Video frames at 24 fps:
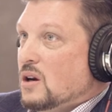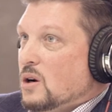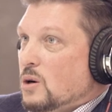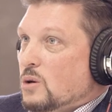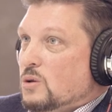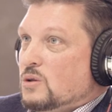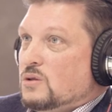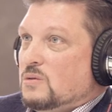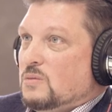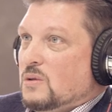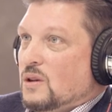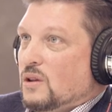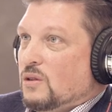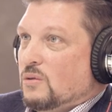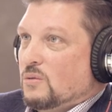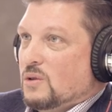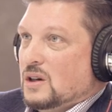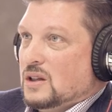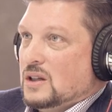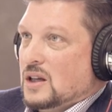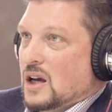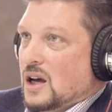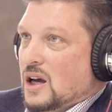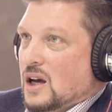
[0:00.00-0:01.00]
Aerosmith
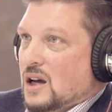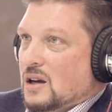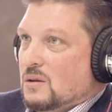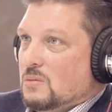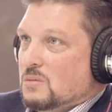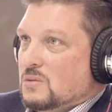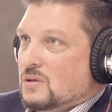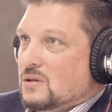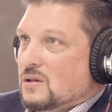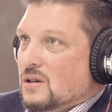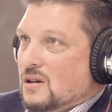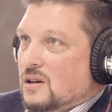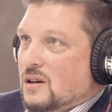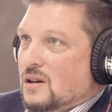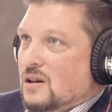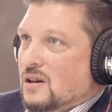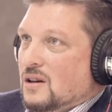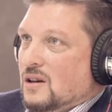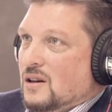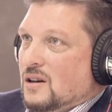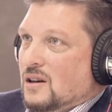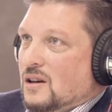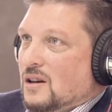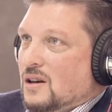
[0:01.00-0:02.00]
three times.
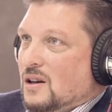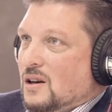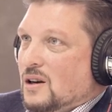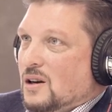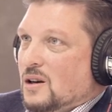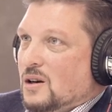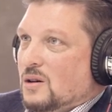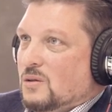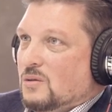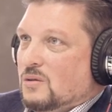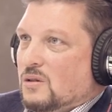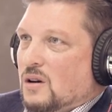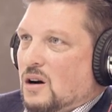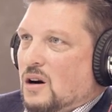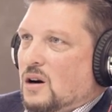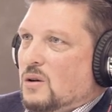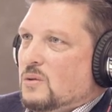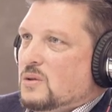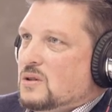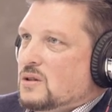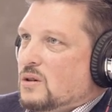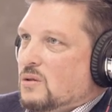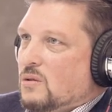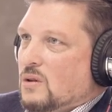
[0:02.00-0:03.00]
Okay. You know,
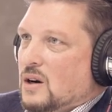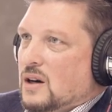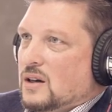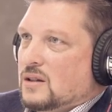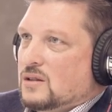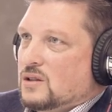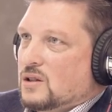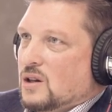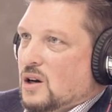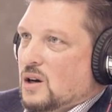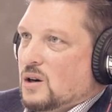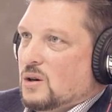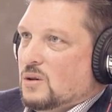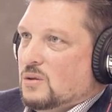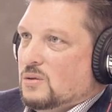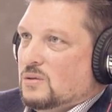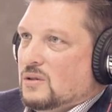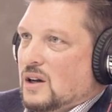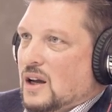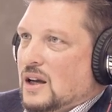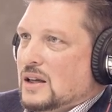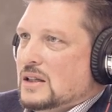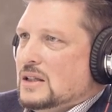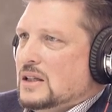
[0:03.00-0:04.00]
always a great show.
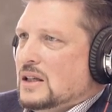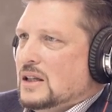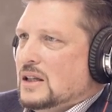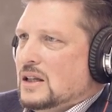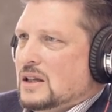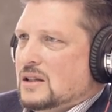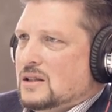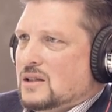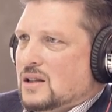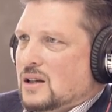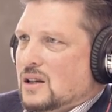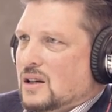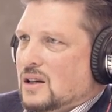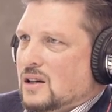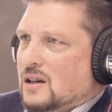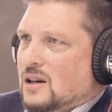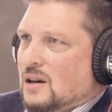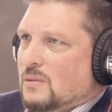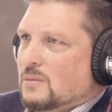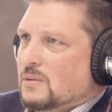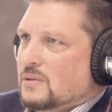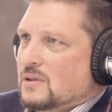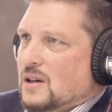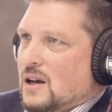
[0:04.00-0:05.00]
ACDC a
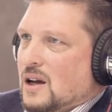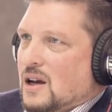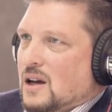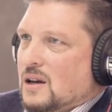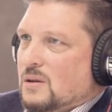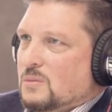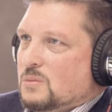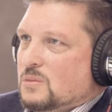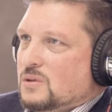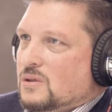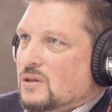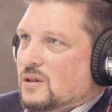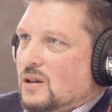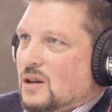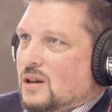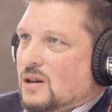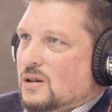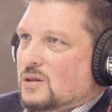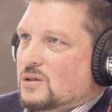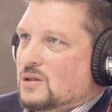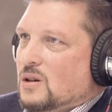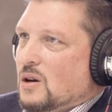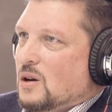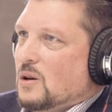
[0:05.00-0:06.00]
couple times. Yeah. You
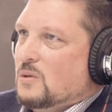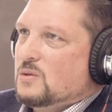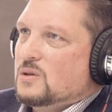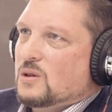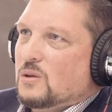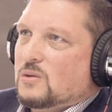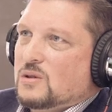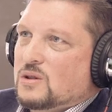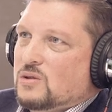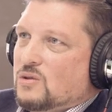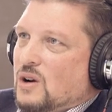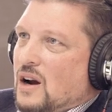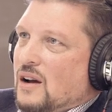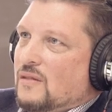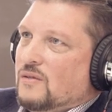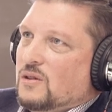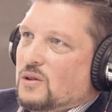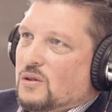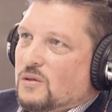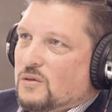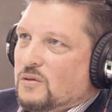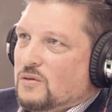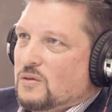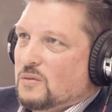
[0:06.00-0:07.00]
know, so I was always driving
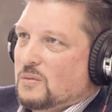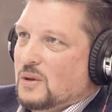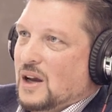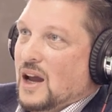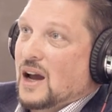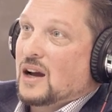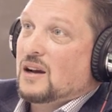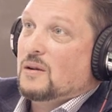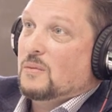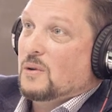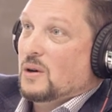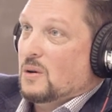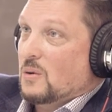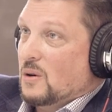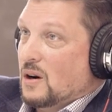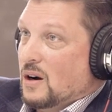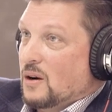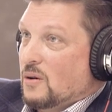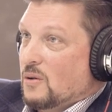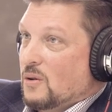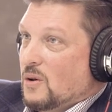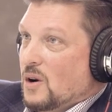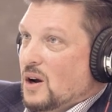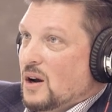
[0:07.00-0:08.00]
over from Yakima, where I
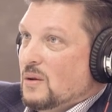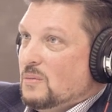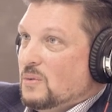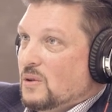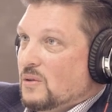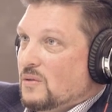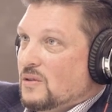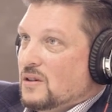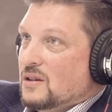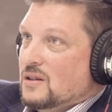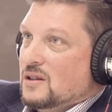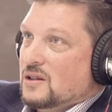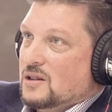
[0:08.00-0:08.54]
grew up, over to